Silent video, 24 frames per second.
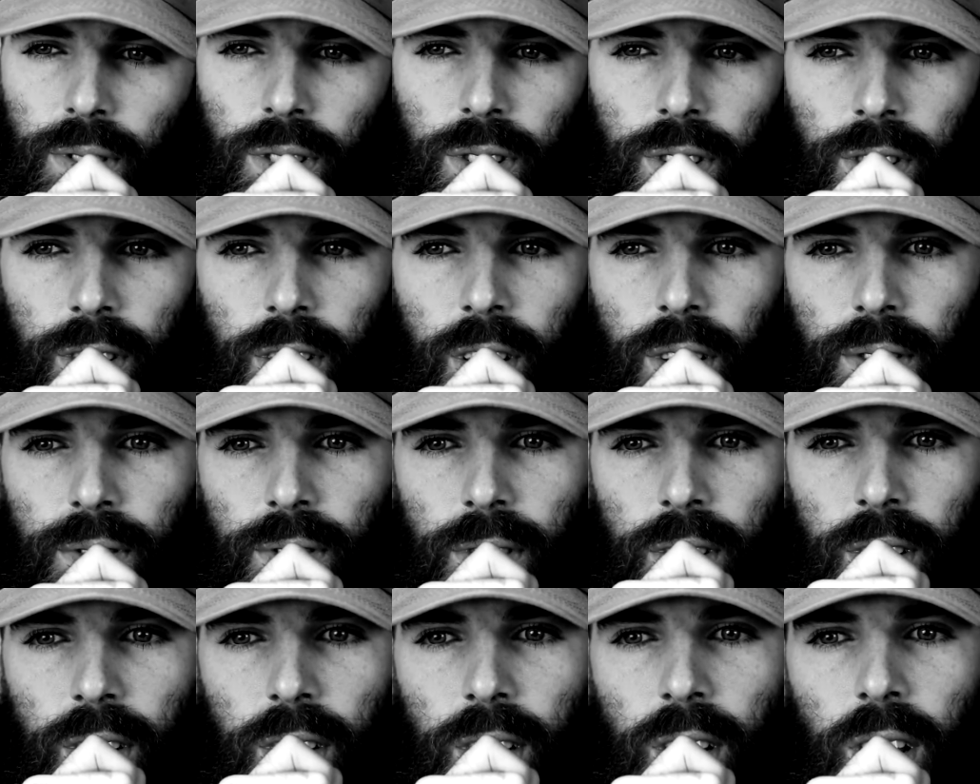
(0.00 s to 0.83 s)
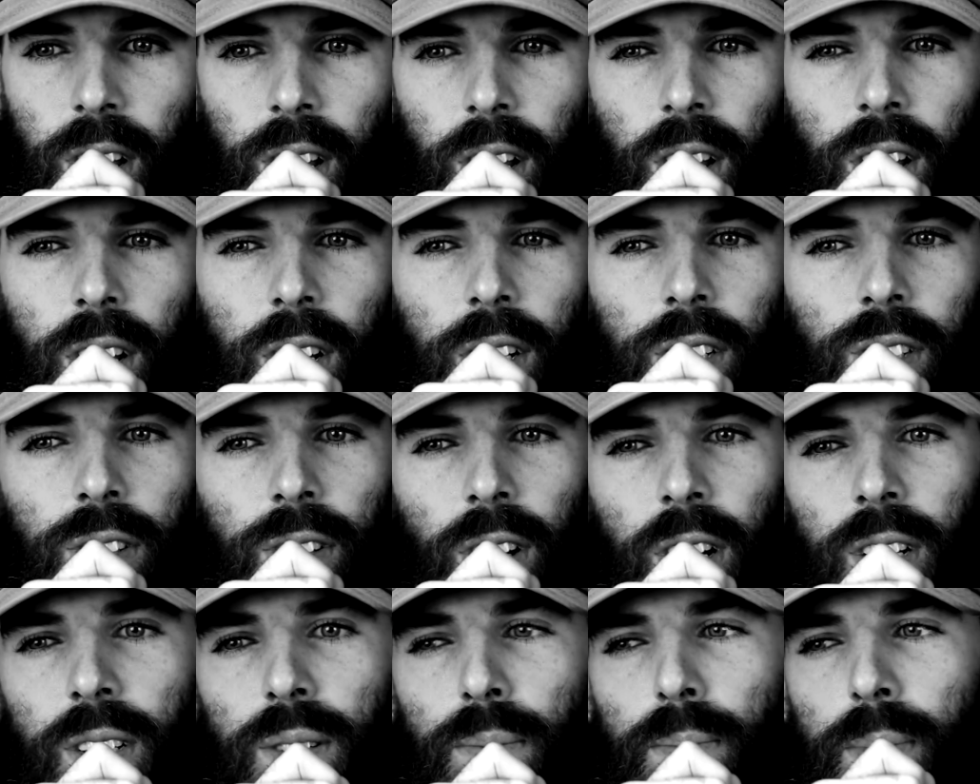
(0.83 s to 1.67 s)
You should definitely
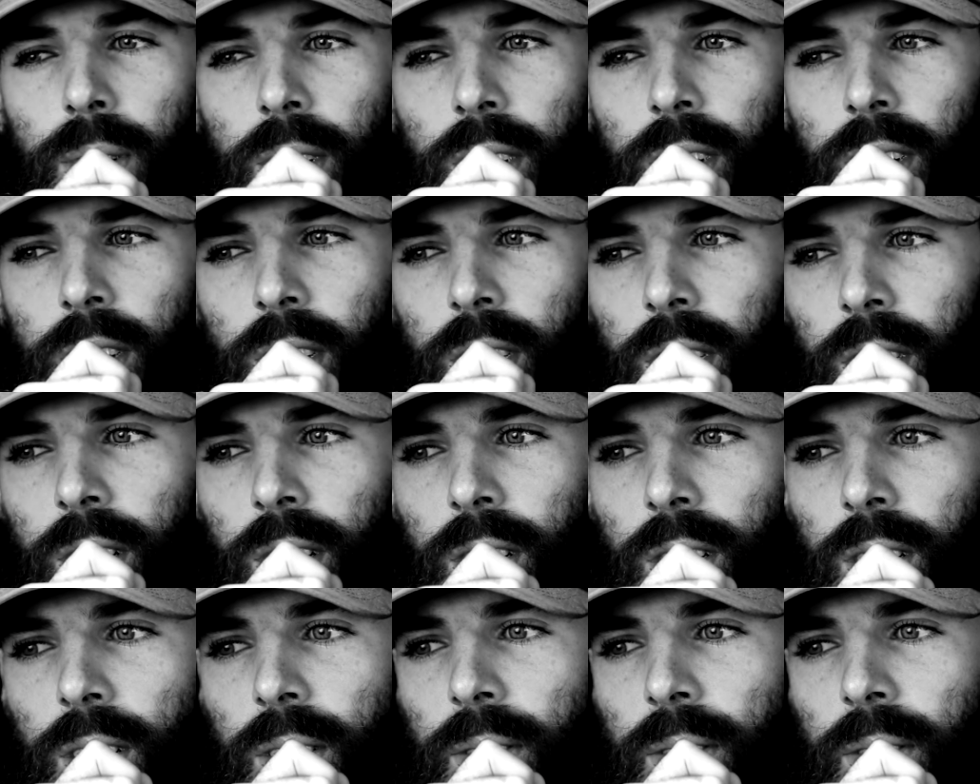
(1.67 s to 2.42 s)
try to be.